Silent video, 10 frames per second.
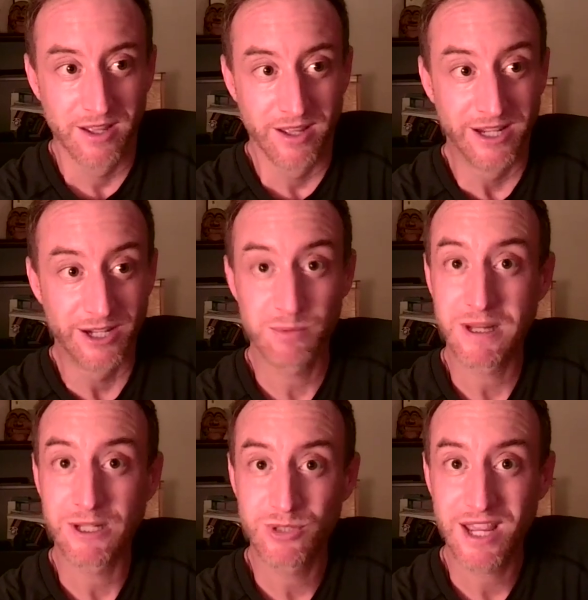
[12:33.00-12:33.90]
here's my
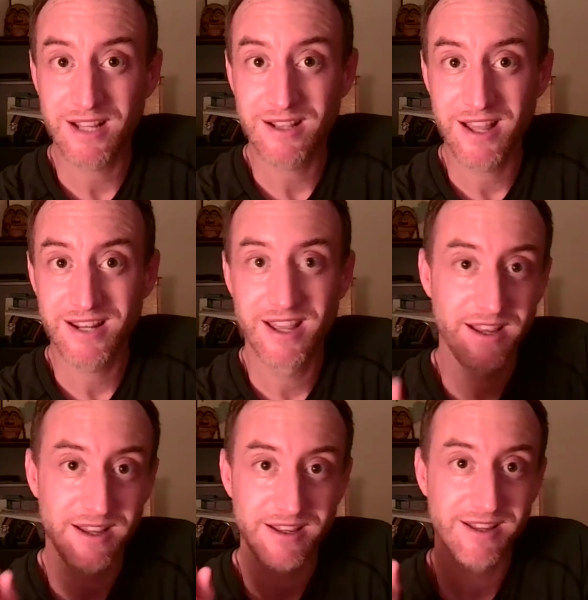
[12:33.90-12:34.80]
new tagline:
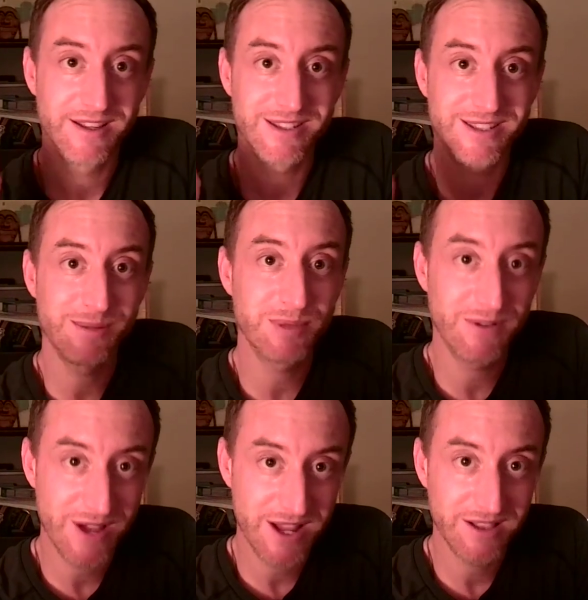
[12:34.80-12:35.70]

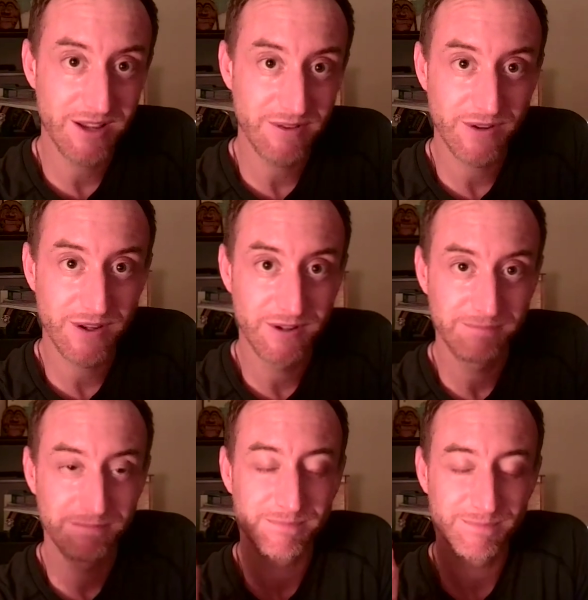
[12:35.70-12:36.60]
simplify life,
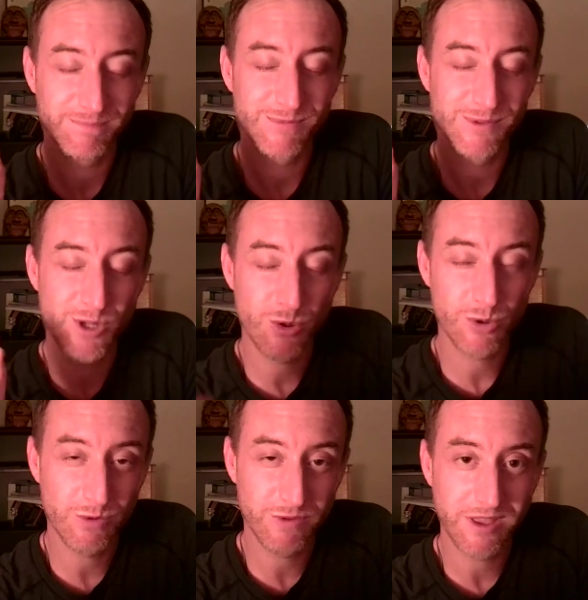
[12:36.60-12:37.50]
don't
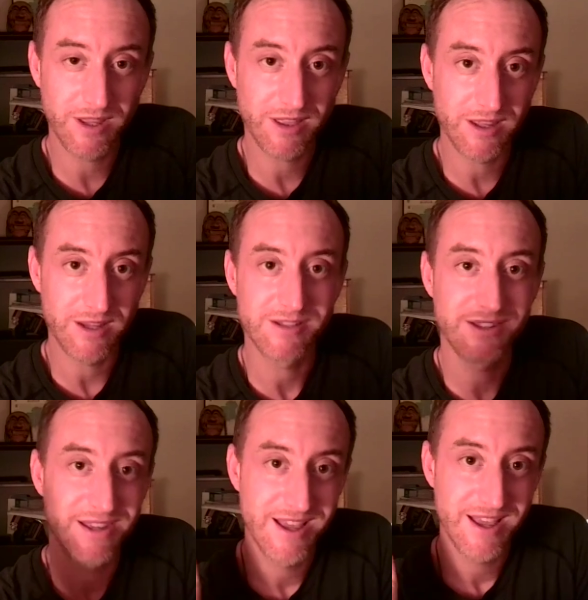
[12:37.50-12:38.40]
overthink things,
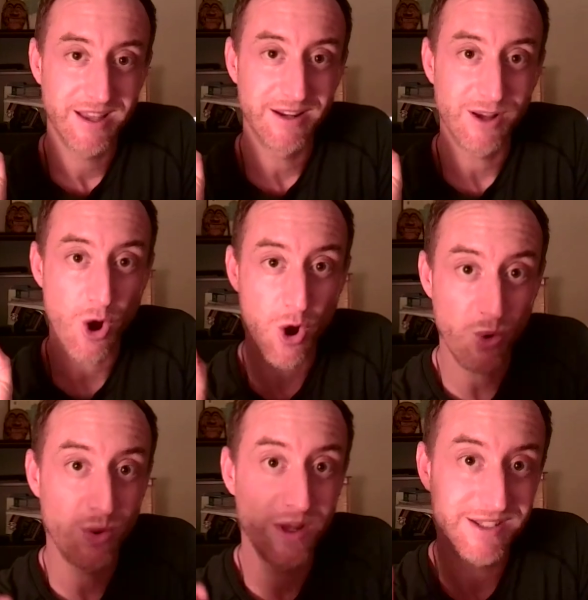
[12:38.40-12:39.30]
and
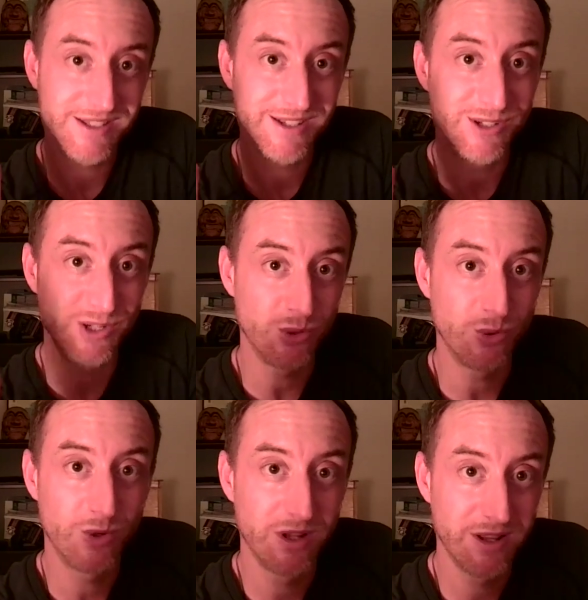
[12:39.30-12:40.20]
always
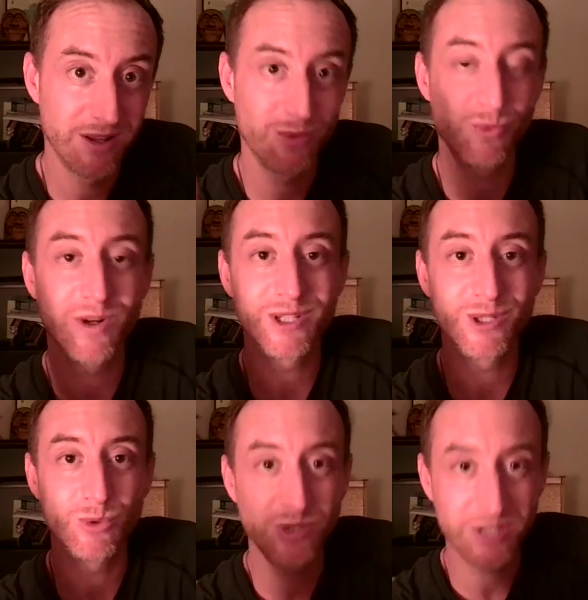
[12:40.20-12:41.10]
do what
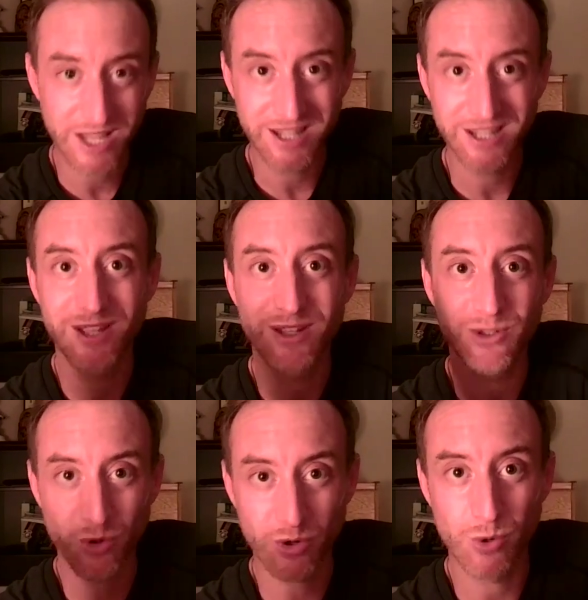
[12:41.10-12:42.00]
you say
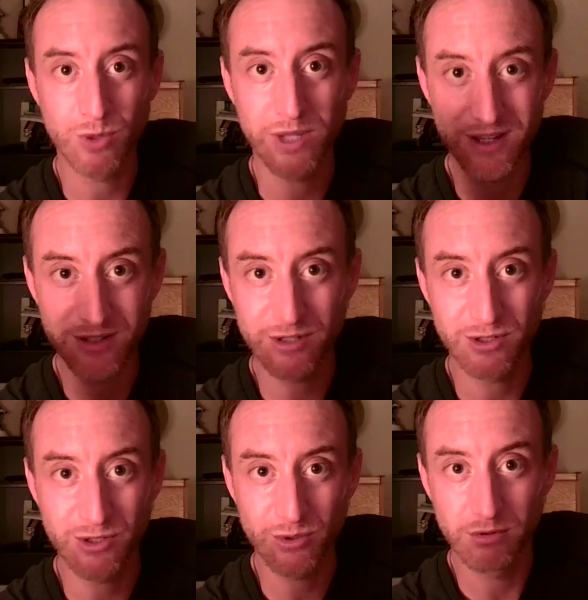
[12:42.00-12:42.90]
you're going to
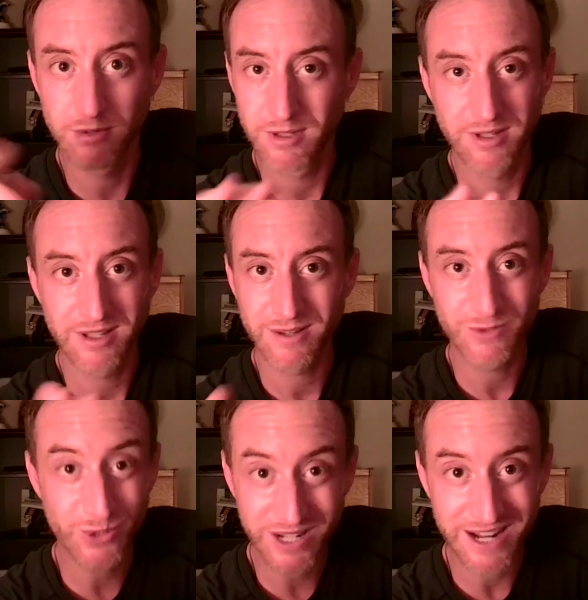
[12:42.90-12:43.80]
do. If
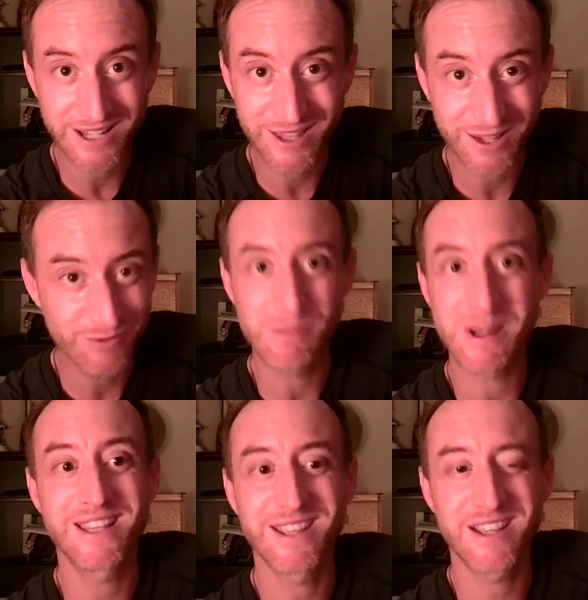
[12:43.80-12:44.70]
you get anything from
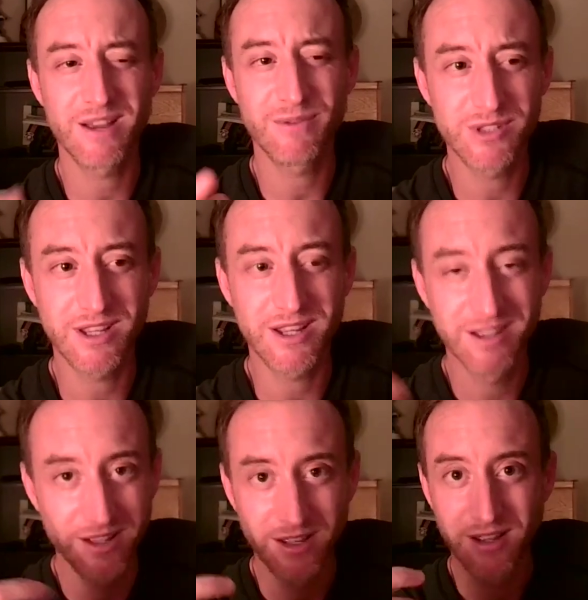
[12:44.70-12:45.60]
anything I ever say,
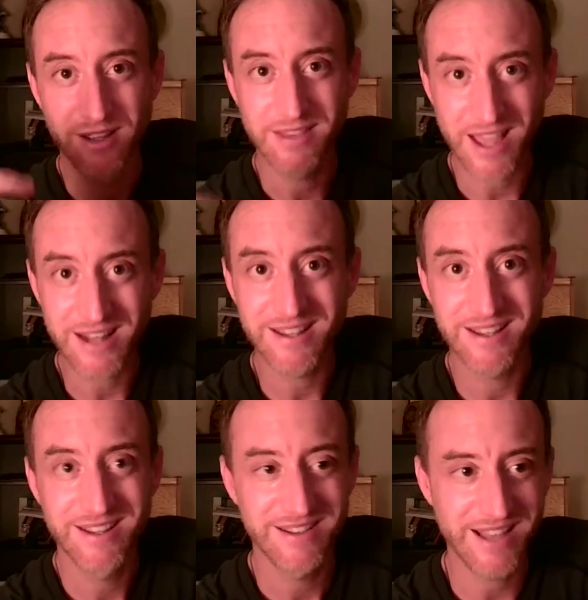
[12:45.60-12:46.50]
that
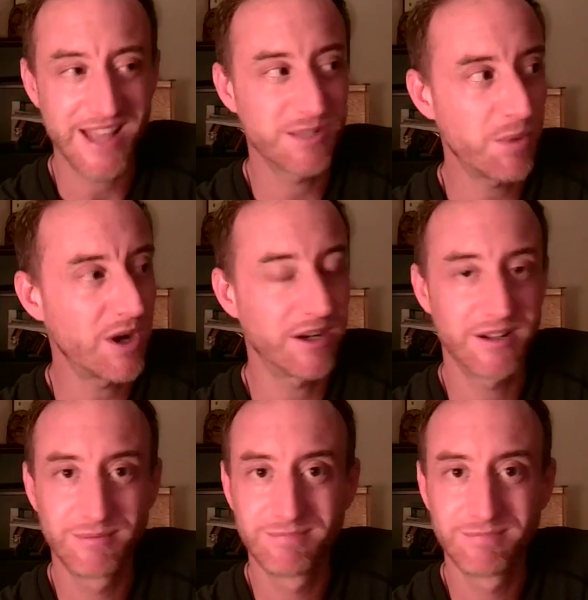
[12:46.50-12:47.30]
last part